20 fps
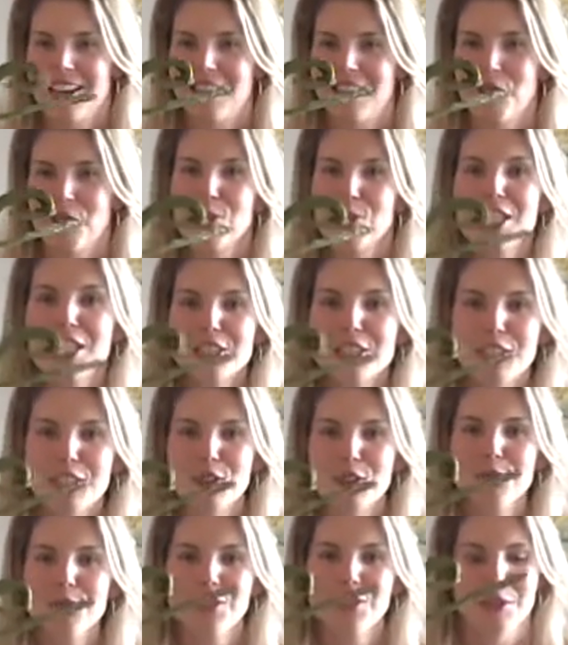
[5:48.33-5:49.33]
And then we get to
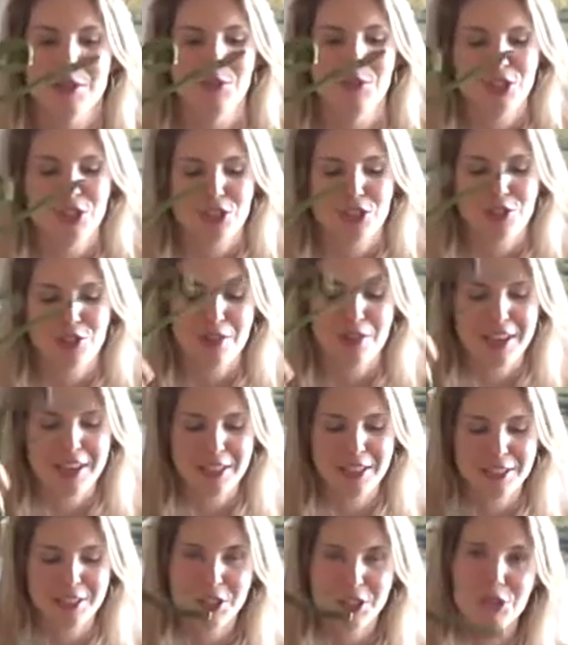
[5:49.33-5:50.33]
use them, which is
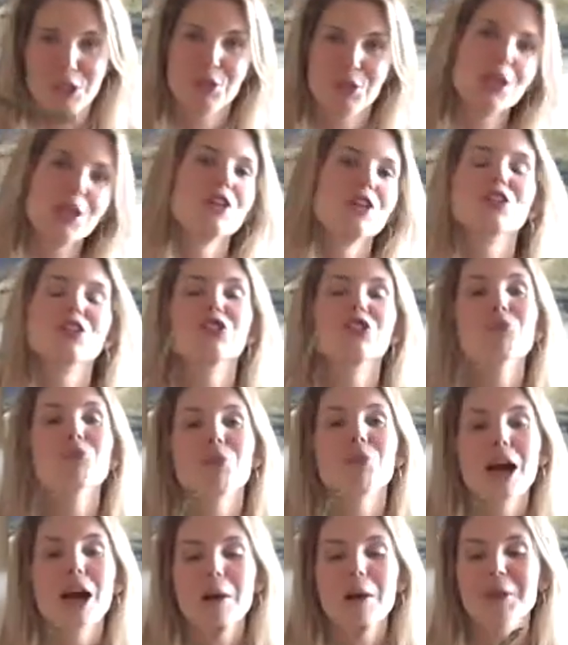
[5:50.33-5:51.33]
great. So you
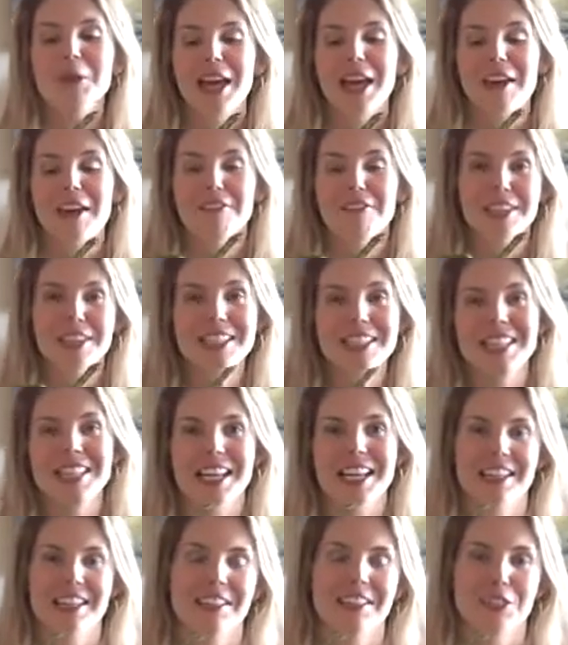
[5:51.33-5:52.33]
probably have things
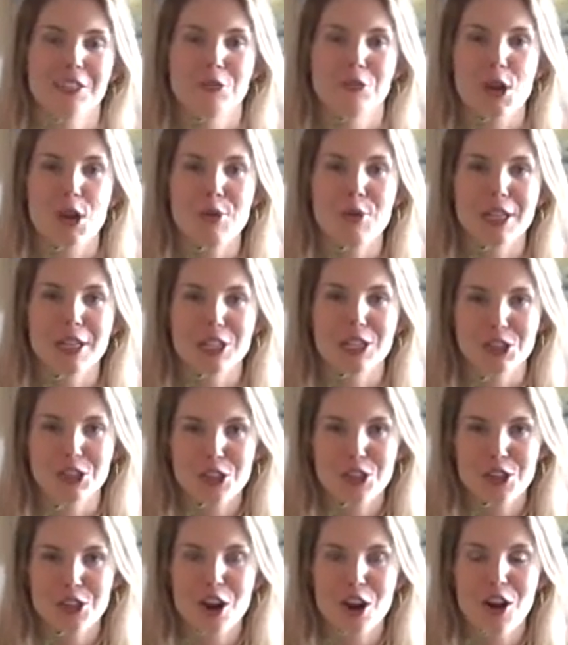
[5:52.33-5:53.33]
like this growing in
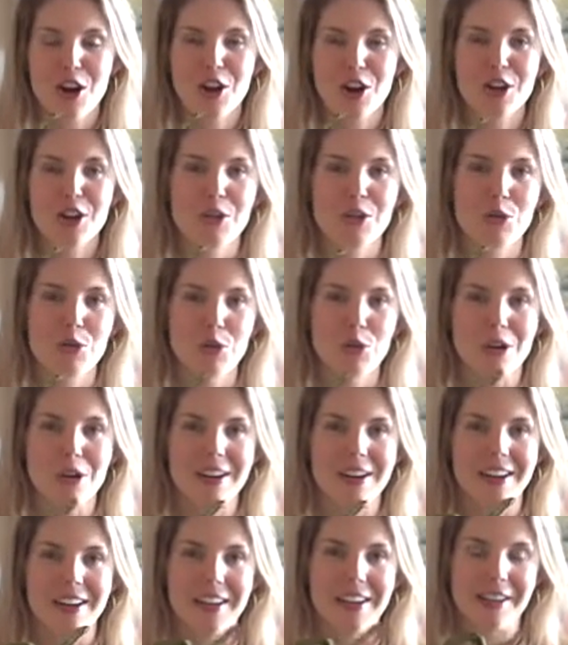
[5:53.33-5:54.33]
your yard
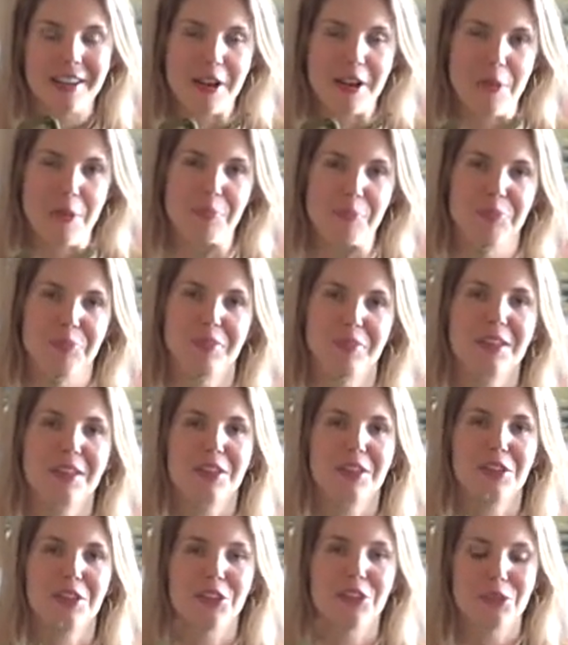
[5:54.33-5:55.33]
or in,
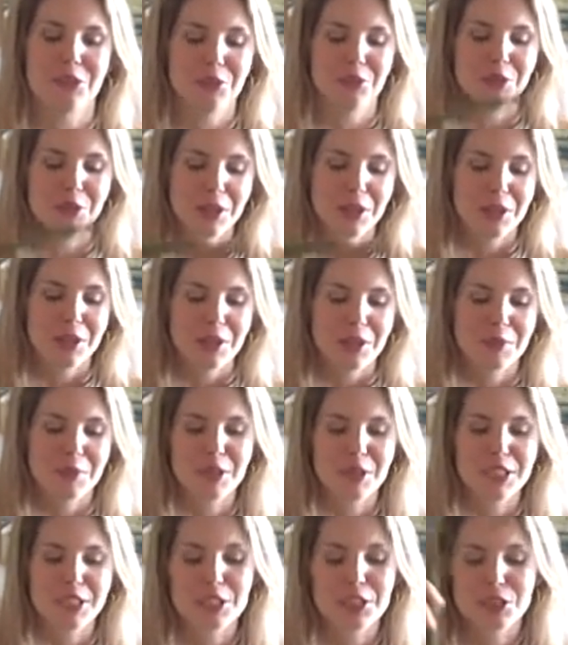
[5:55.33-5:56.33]
you know,
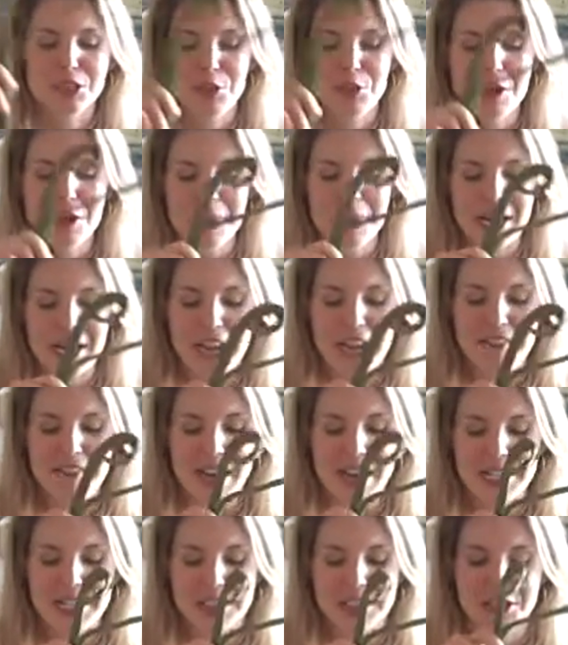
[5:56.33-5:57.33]
places you might have
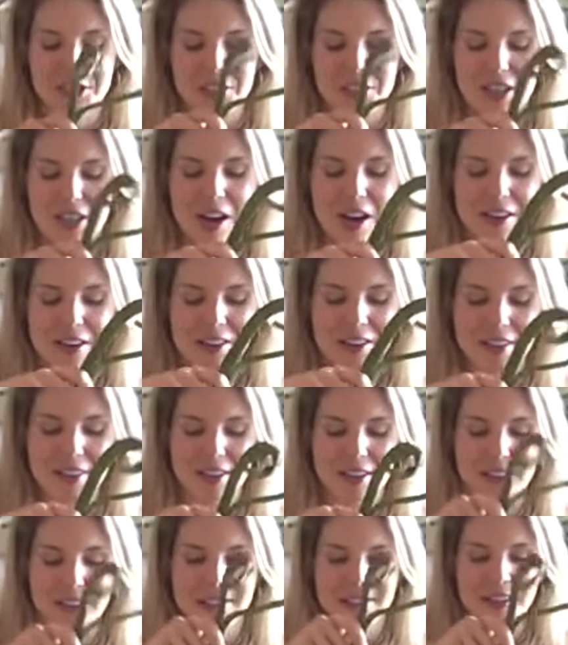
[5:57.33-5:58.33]
access to cutting
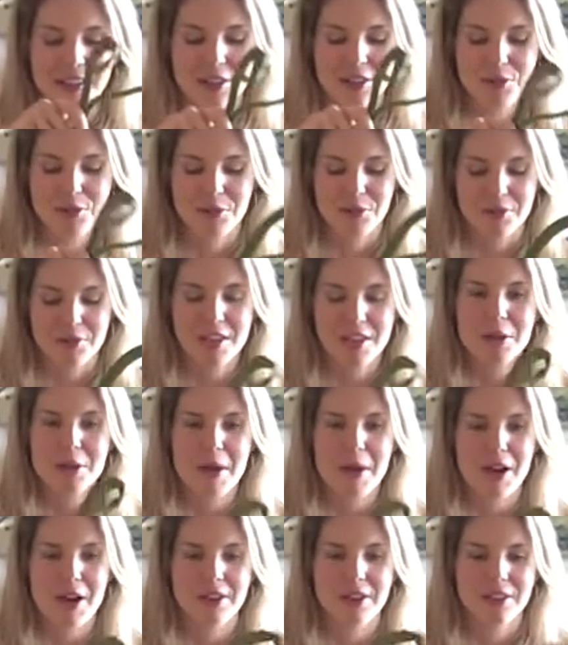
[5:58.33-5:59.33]
things. So think
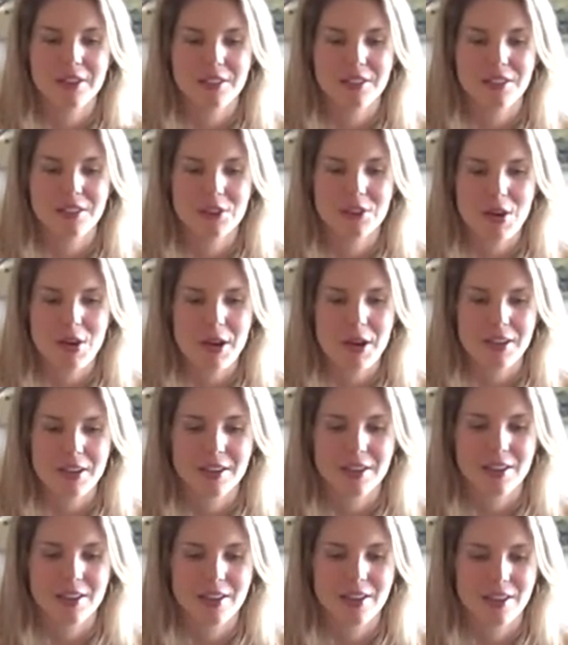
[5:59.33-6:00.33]
about it, you know, go out
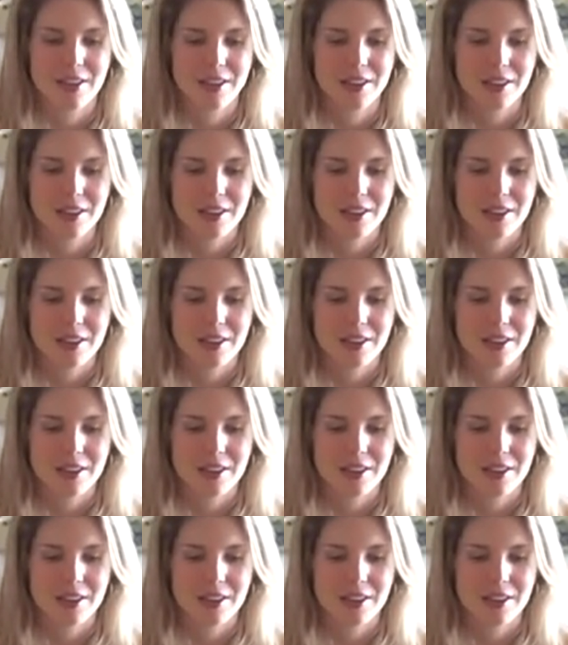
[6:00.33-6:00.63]
and cut.